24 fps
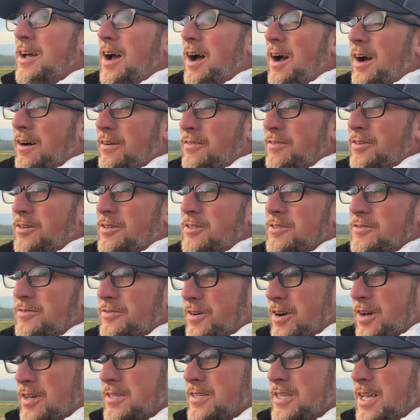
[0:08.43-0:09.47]
Our first
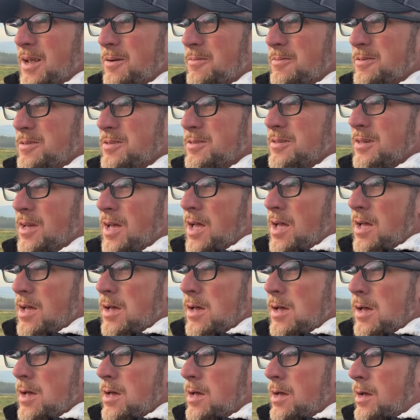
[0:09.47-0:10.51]
frost date was
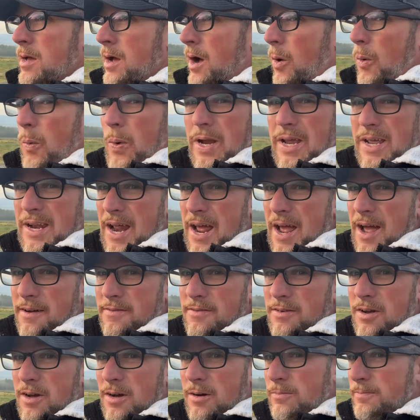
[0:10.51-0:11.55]
a week and a half
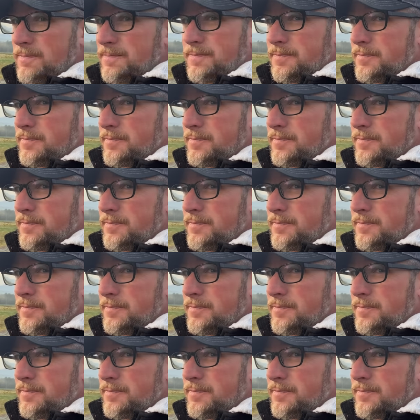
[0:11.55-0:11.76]
ago,